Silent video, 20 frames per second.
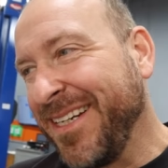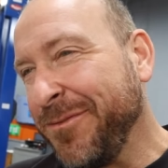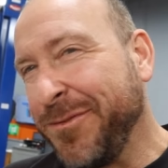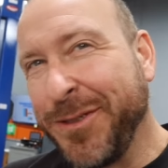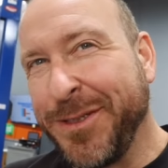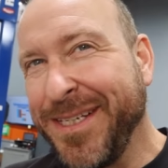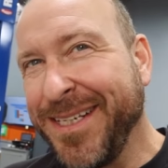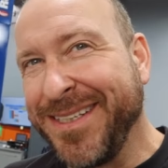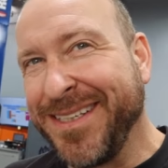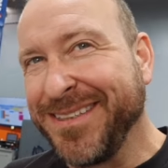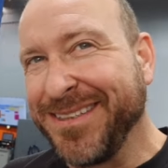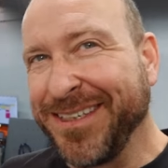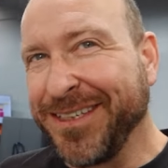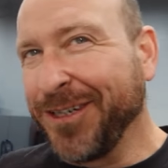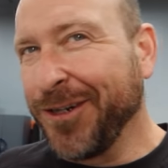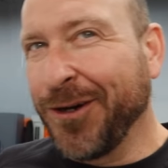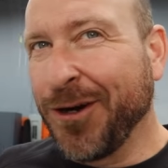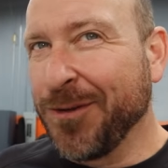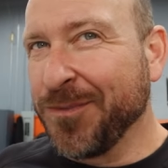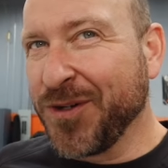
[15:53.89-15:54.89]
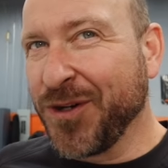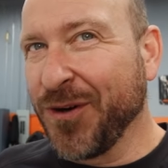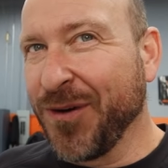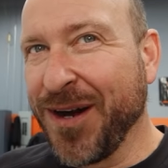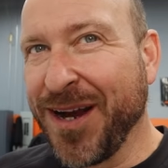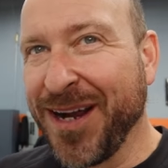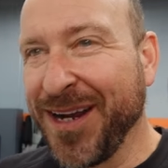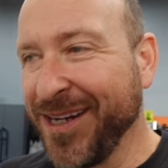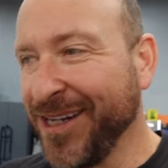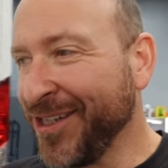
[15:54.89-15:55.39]
If you did this at your home
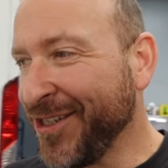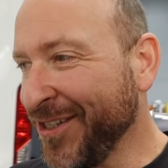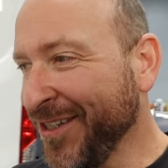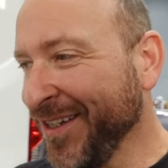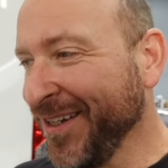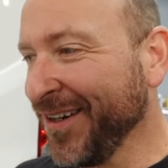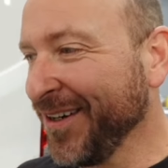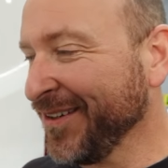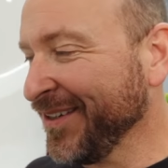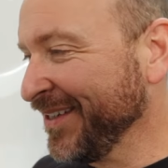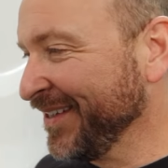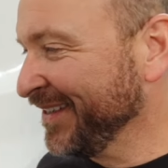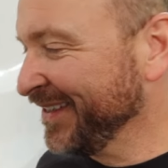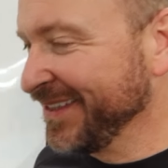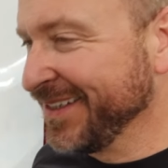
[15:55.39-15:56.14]
garage, you know,